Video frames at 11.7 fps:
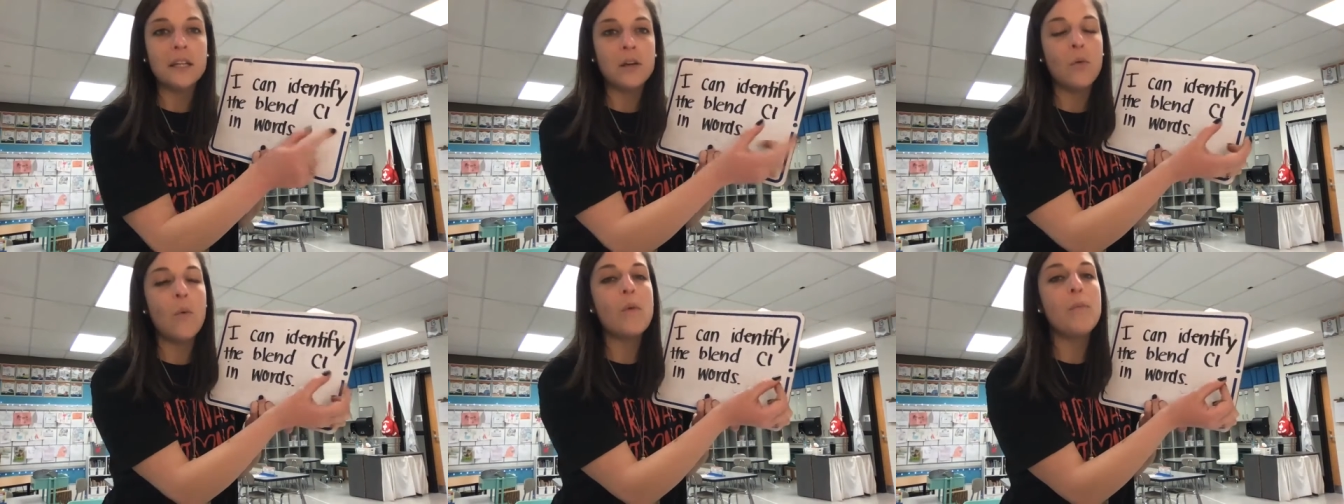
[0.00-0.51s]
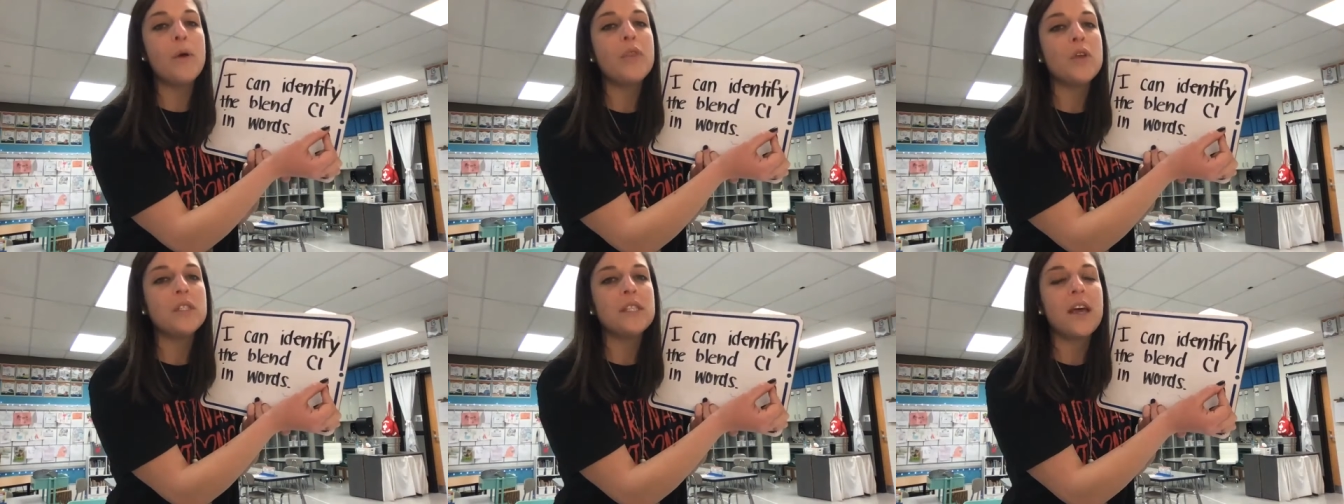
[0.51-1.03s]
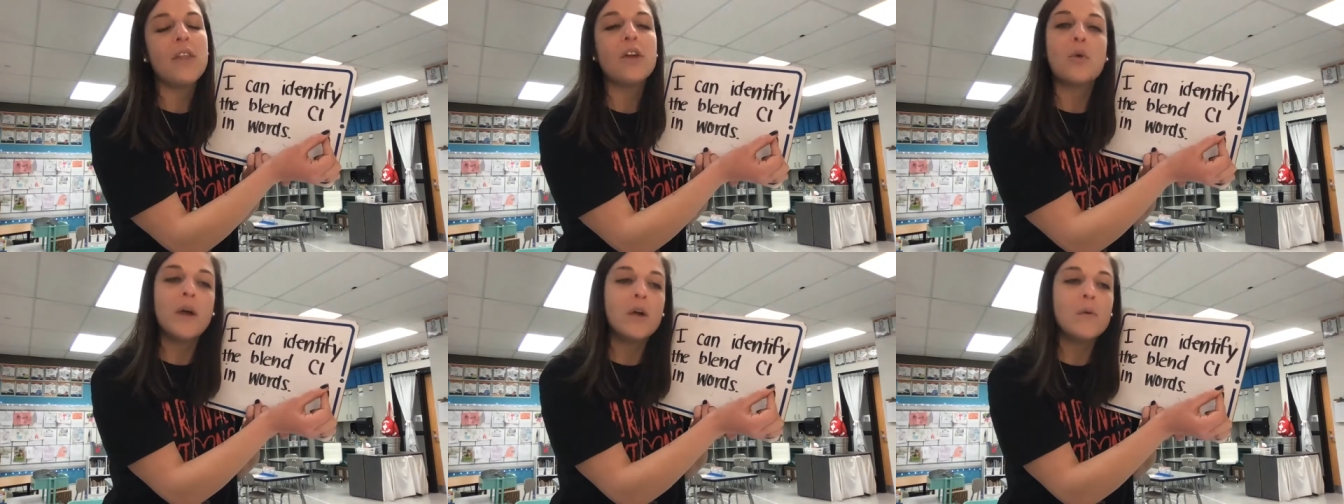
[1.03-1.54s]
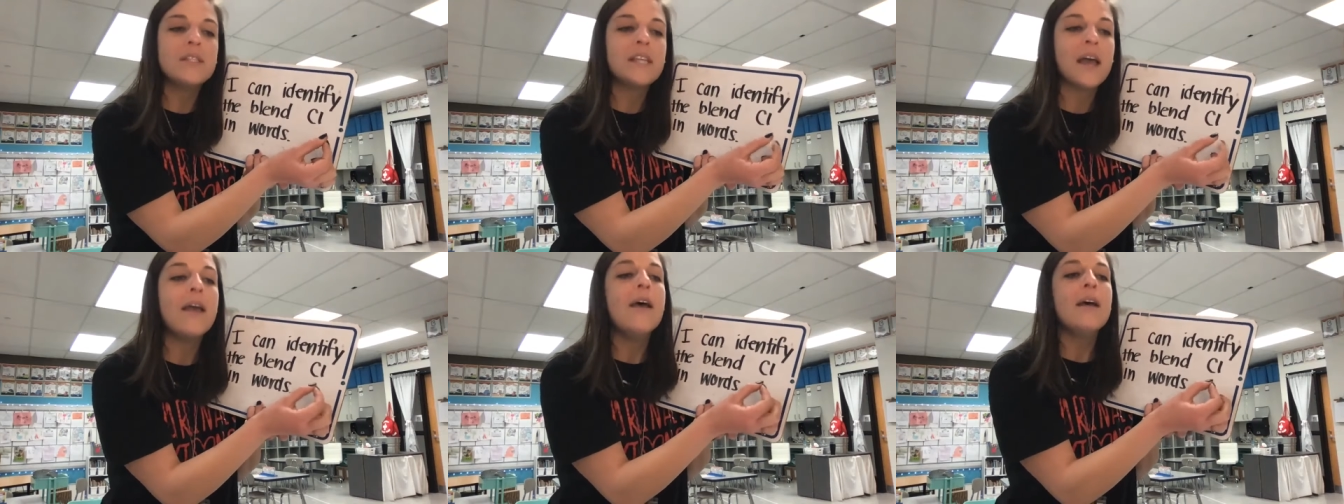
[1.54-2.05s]
and when we put those together quicker, we
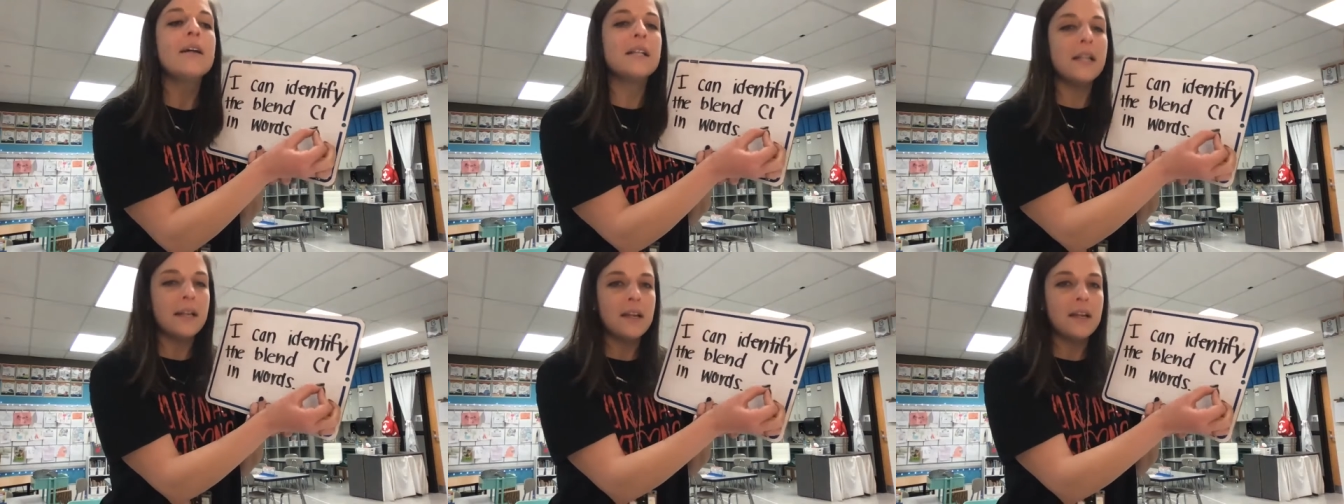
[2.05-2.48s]
say cl,